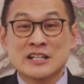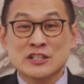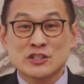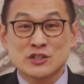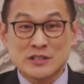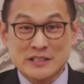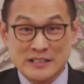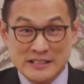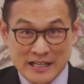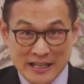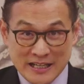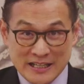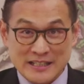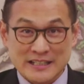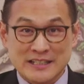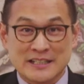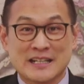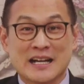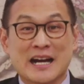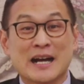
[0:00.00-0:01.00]
Today,
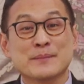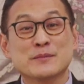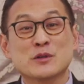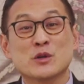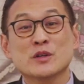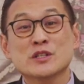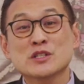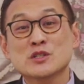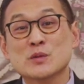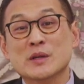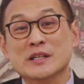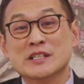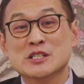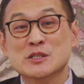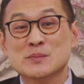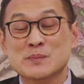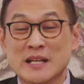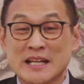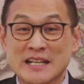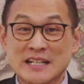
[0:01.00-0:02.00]
I'm going to
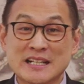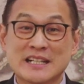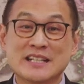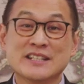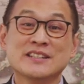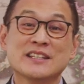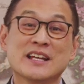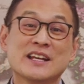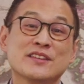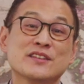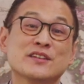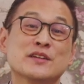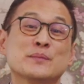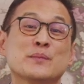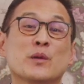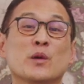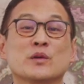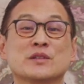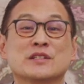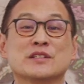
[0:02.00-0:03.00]
explain another
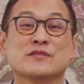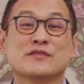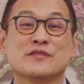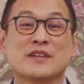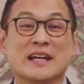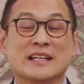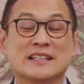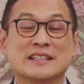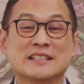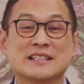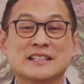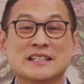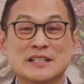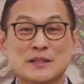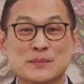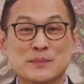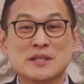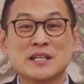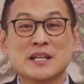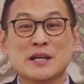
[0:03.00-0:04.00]
important factor in
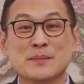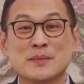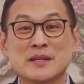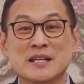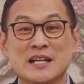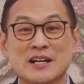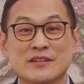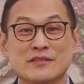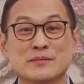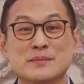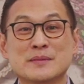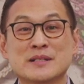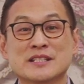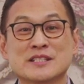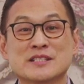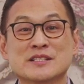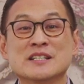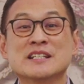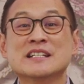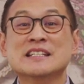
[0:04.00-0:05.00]
the PAP
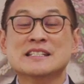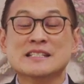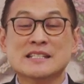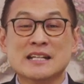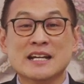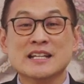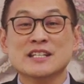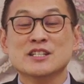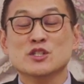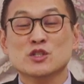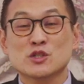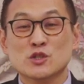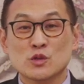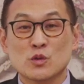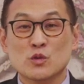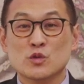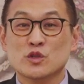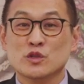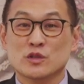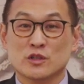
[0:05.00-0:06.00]
government's tight
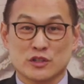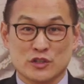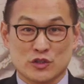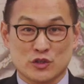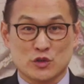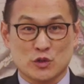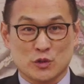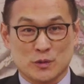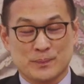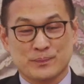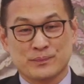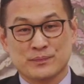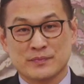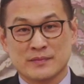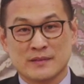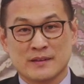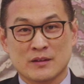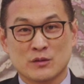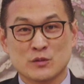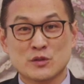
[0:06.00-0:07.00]
social control,
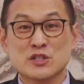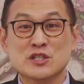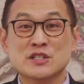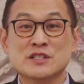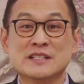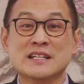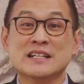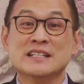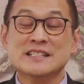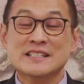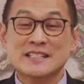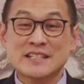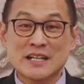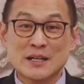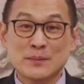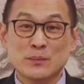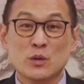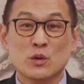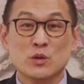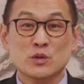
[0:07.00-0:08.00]
which is that
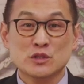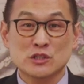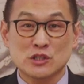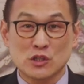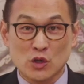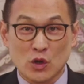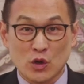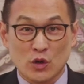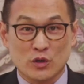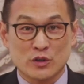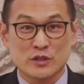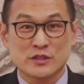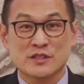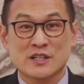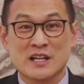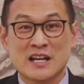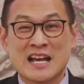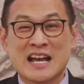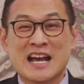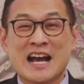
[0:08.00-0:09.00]
Singapore's laws
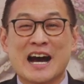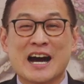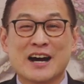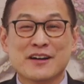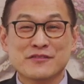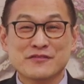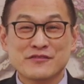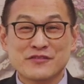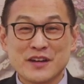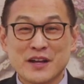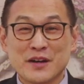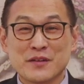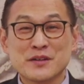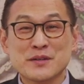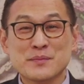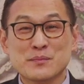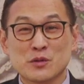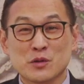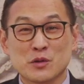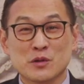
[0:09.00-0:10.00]
are very
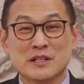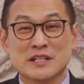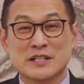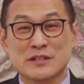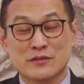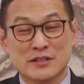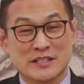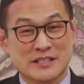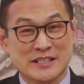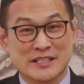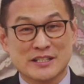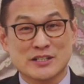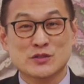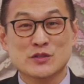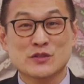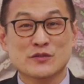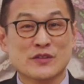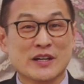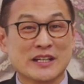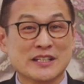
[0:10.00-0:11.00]
broadly written to
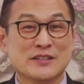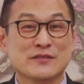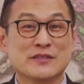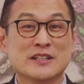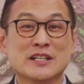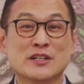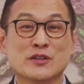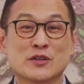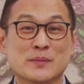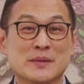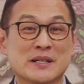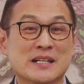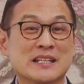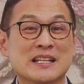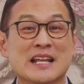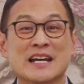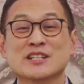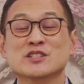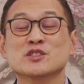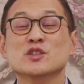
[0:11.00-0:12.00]
effectively
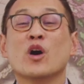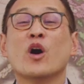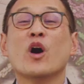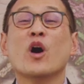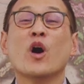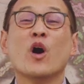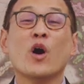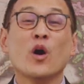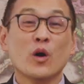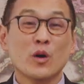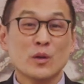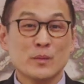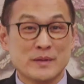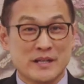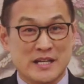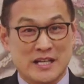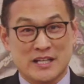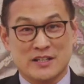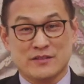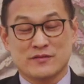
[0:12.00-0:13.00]
criminalize all
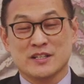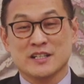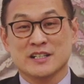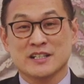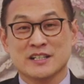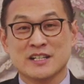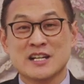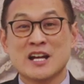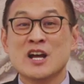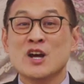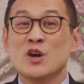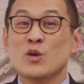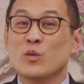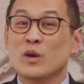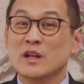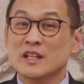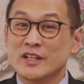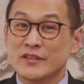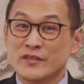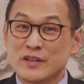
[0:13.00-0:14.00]
behavior
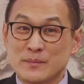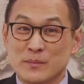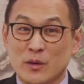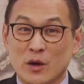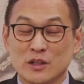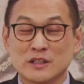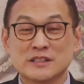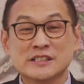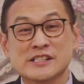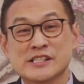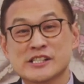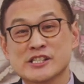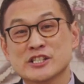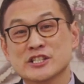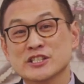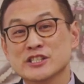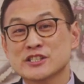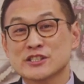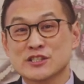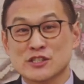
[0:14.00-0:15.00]
while giving
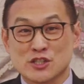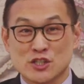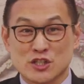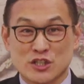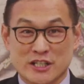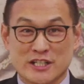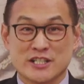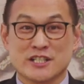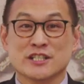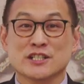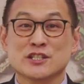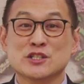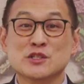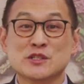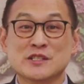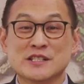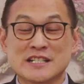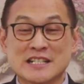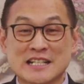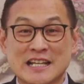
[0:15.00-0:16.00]
politicians discretion to
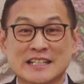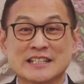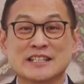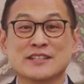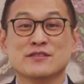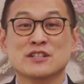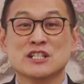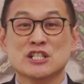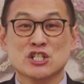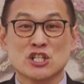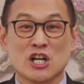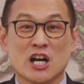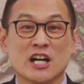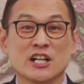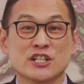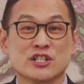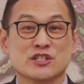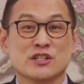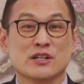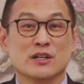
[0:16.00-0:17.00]
selectively
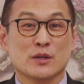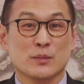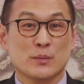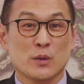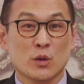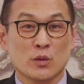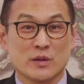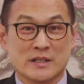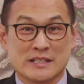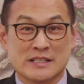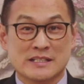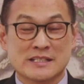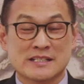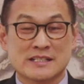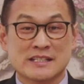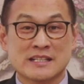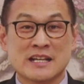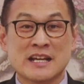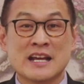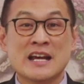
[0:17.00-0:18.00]
charge their opponents.
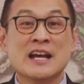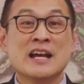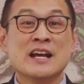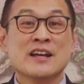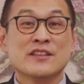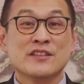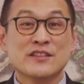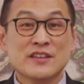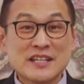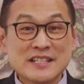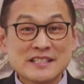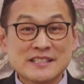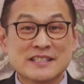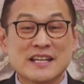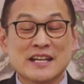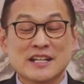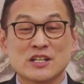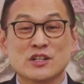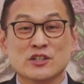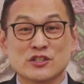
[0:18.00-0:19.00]
This
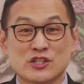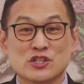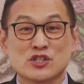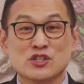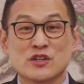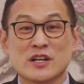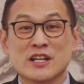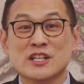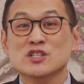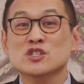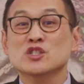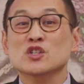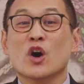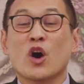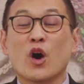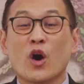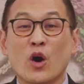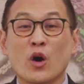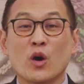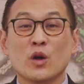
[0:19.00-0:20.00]
then constrains
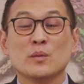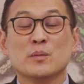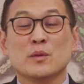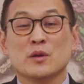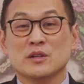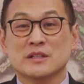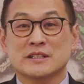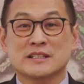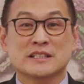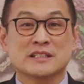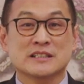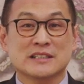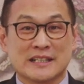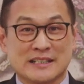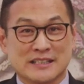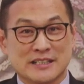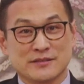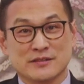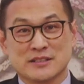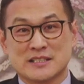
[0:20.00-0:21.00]
all political
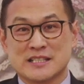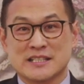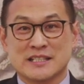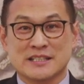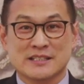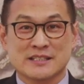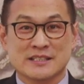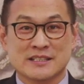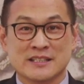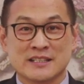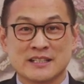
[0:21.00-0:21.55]
activities.